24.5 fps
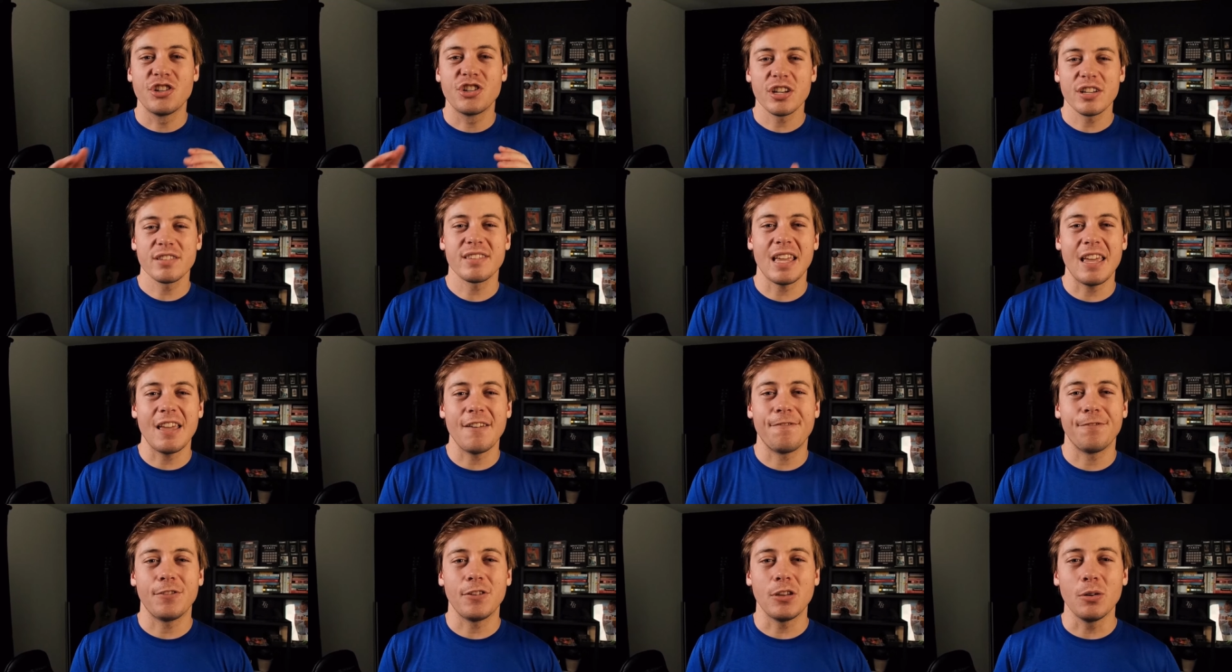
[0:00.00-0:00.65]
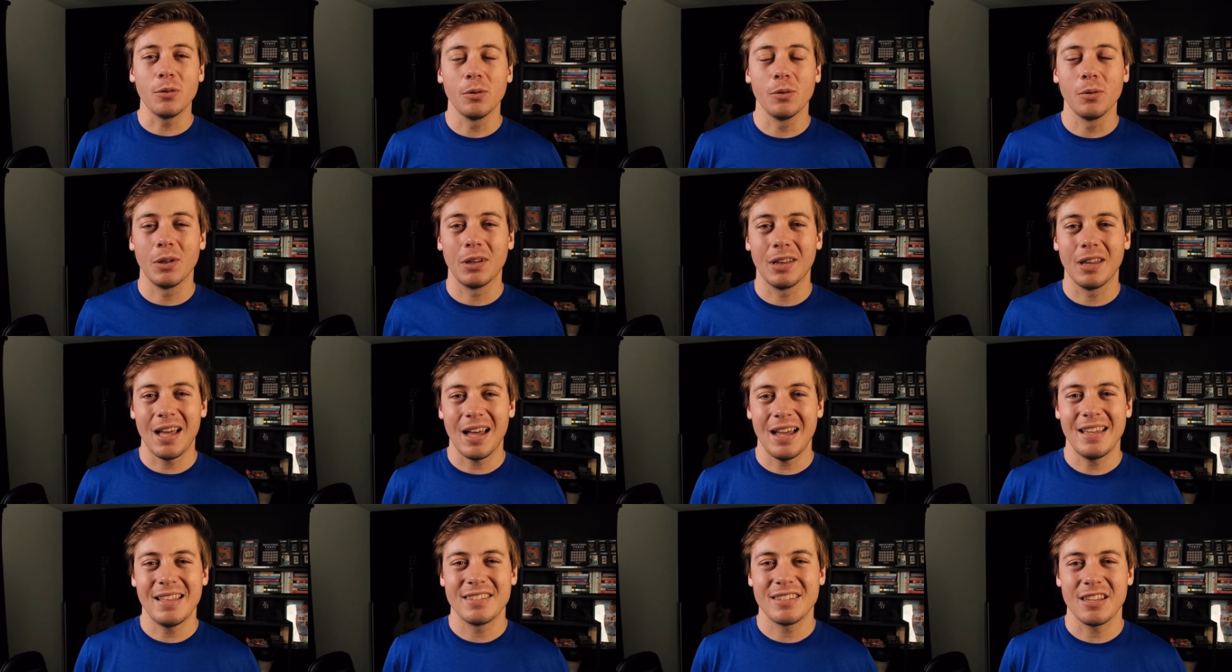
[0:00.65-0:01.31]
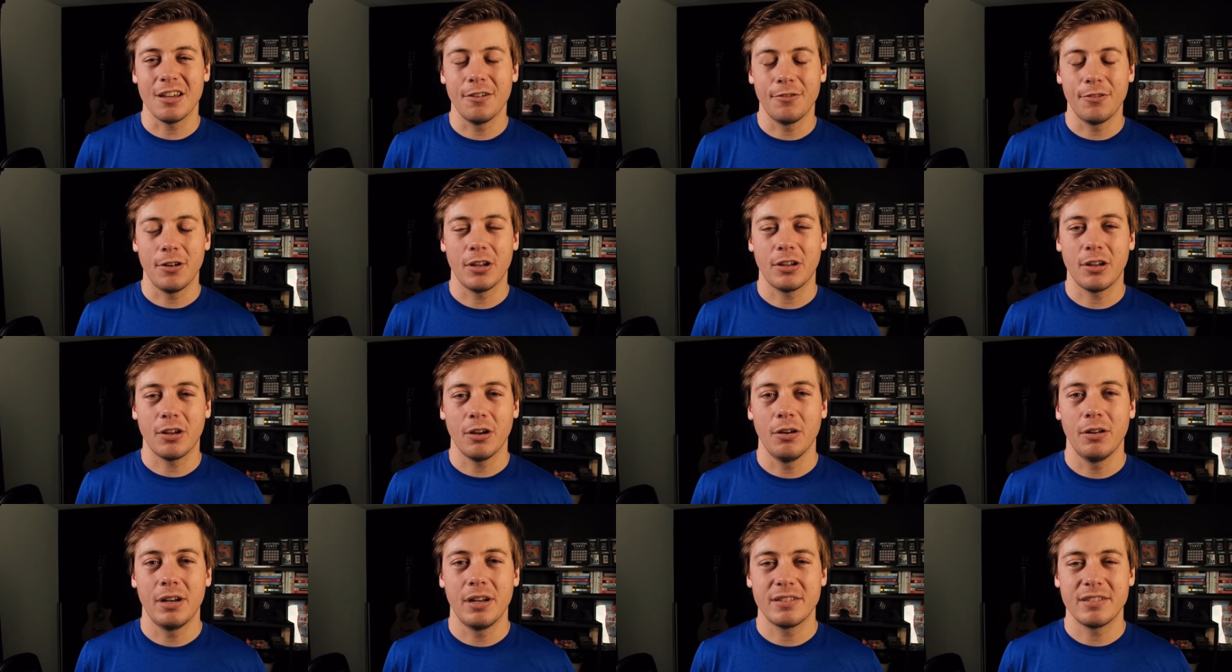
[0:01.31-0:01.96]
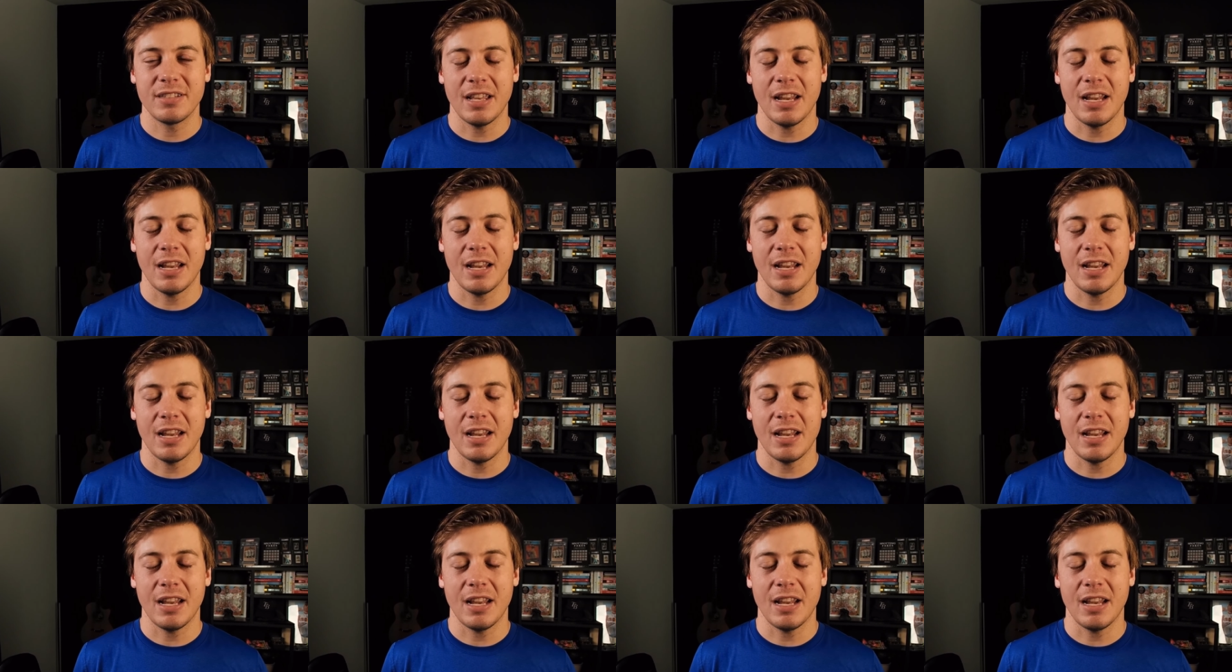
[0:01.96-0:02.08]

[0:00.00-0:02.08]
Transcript: in just a few lines of code.